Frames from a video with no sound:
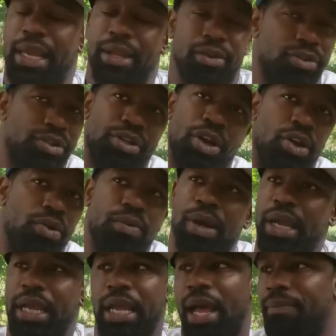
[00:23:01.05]
There's no
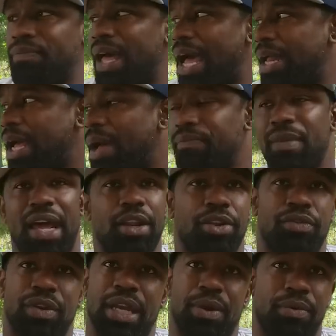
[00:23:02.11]
way. I'm not
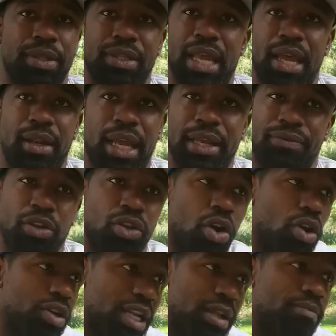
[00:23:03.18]
agreeing with that. Like if the
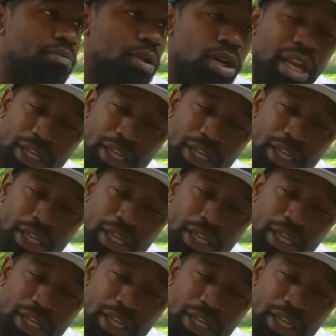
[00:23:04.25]
car didn't blow, like